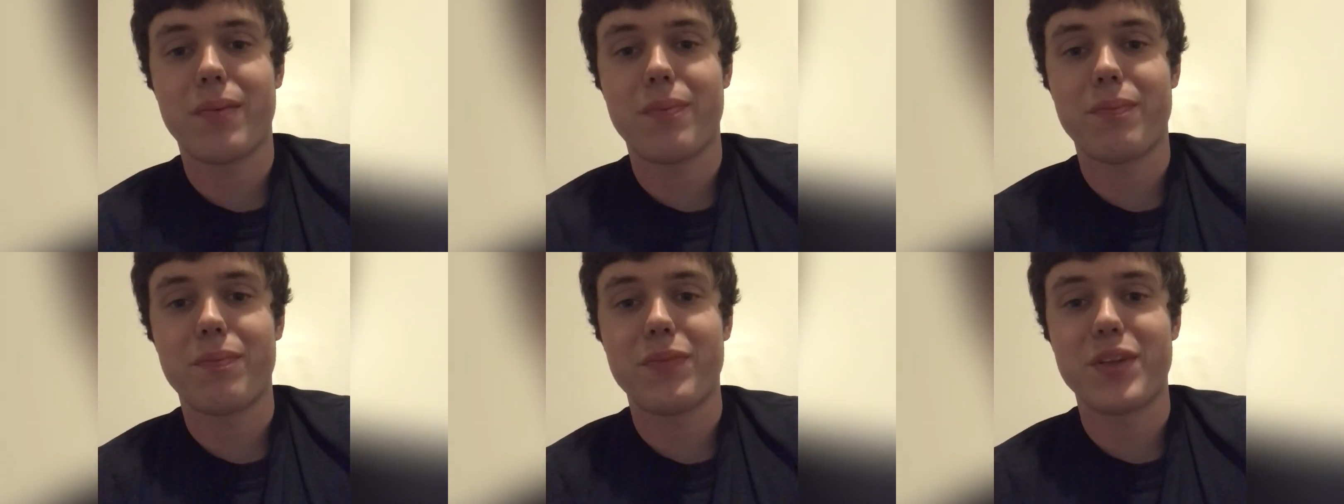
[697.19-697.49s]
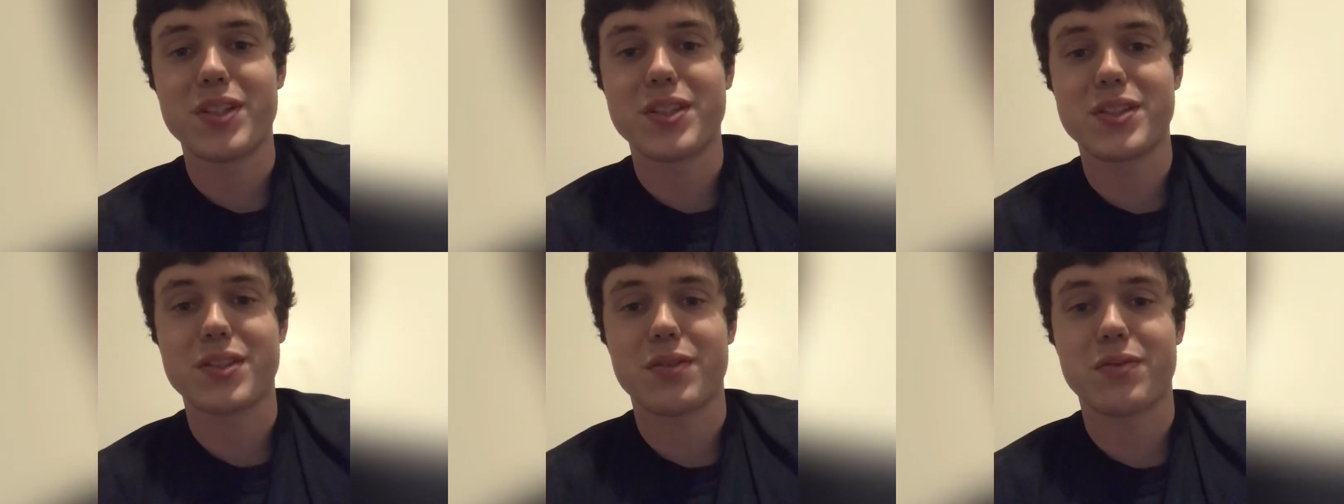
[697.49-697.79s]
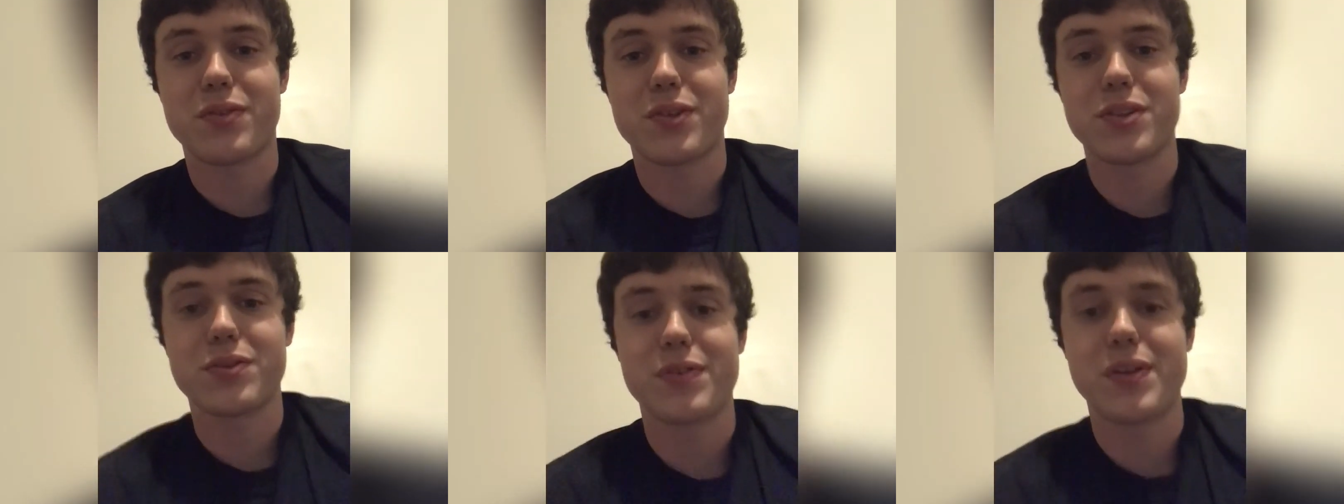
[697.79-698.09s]
This is the
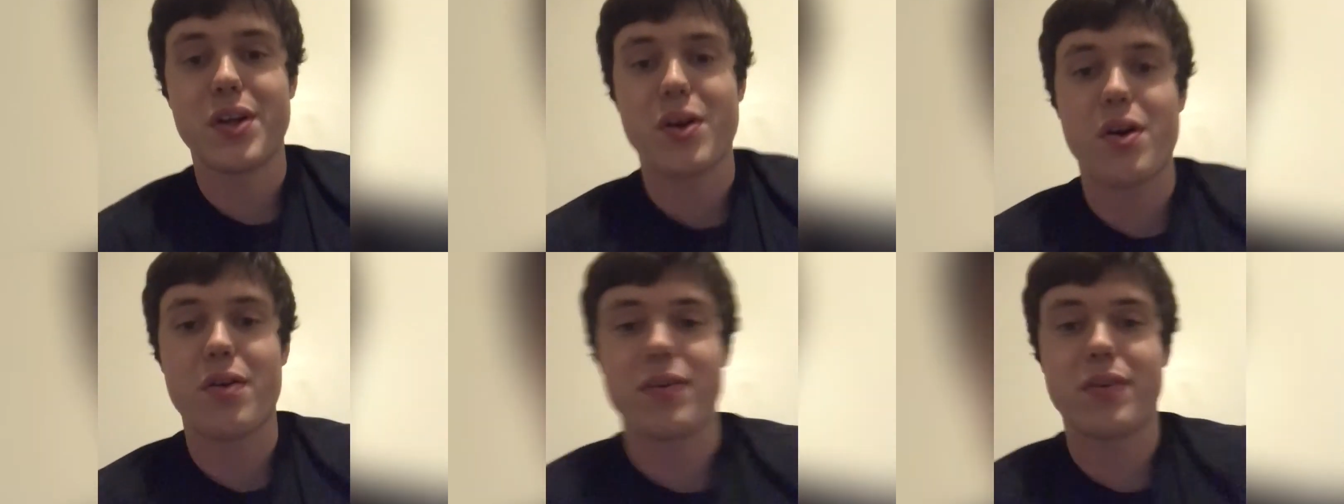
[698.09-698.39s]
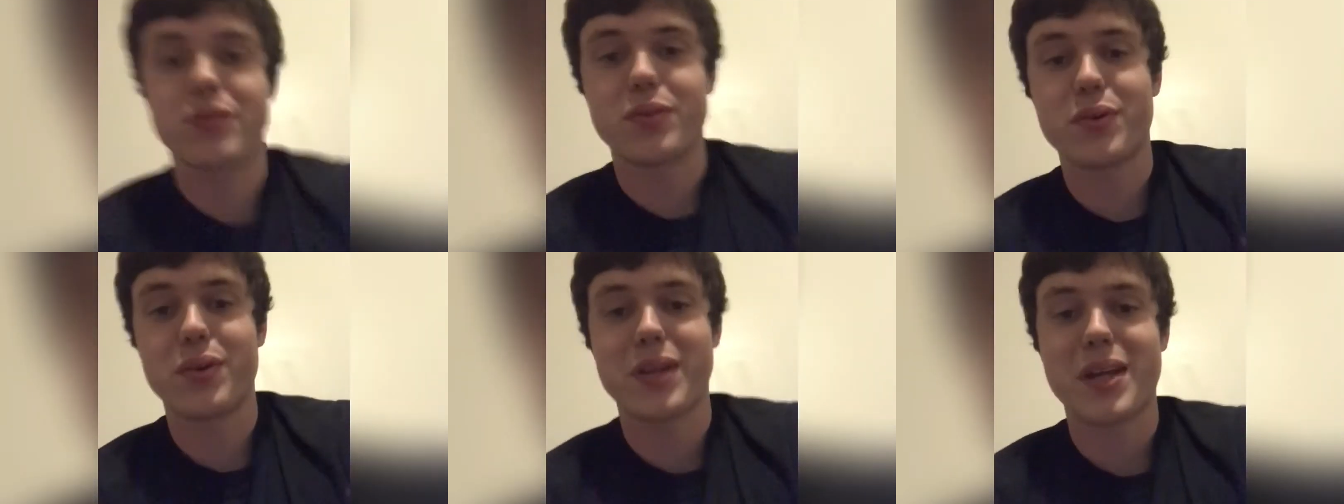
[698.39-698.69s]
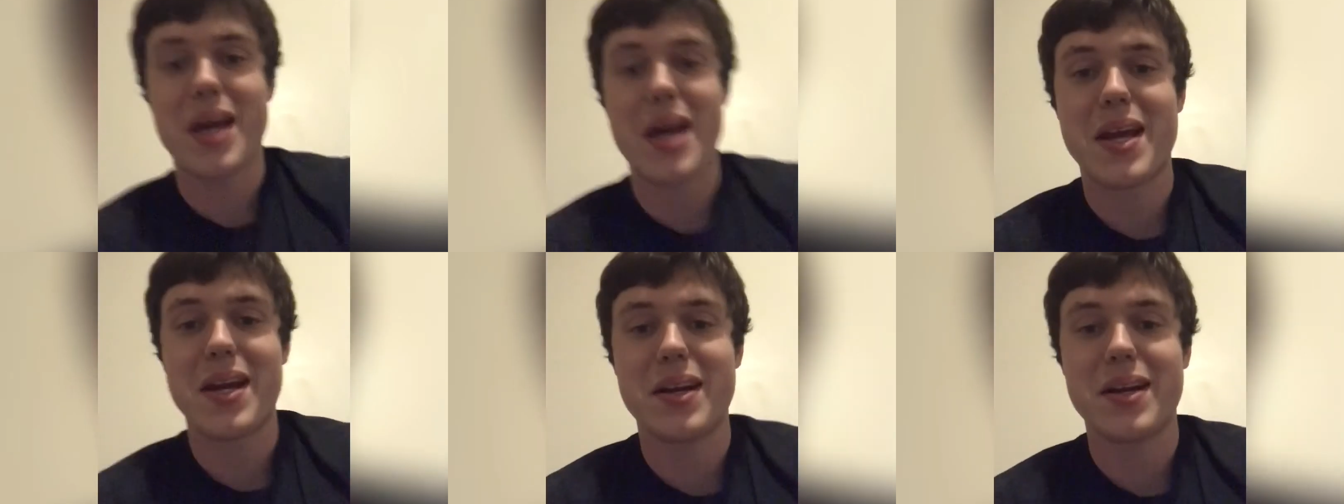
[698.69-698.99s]
first video I've ever really
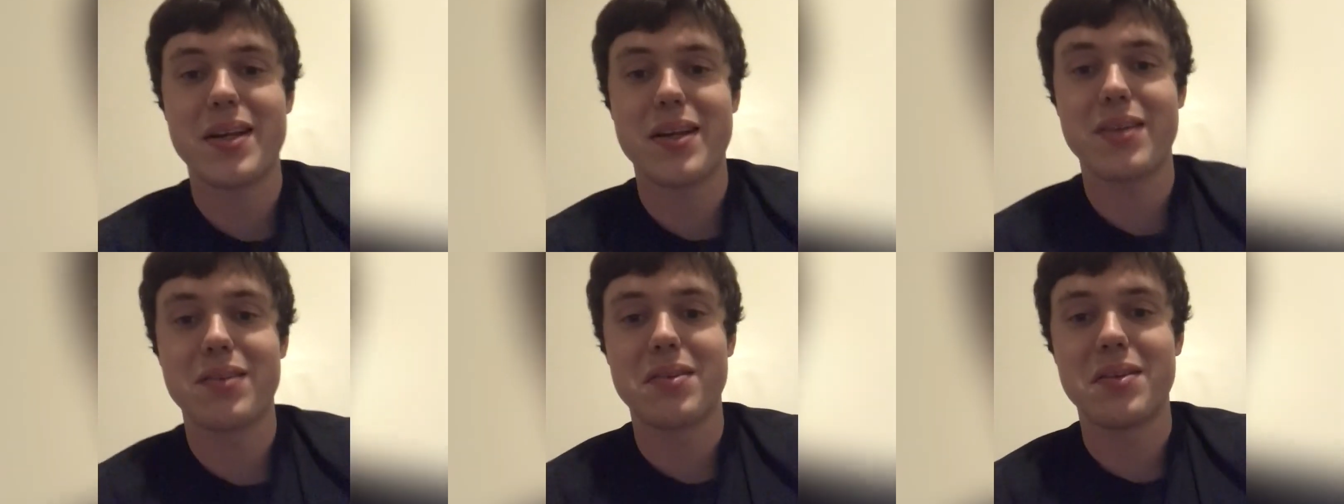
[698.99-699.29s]
edited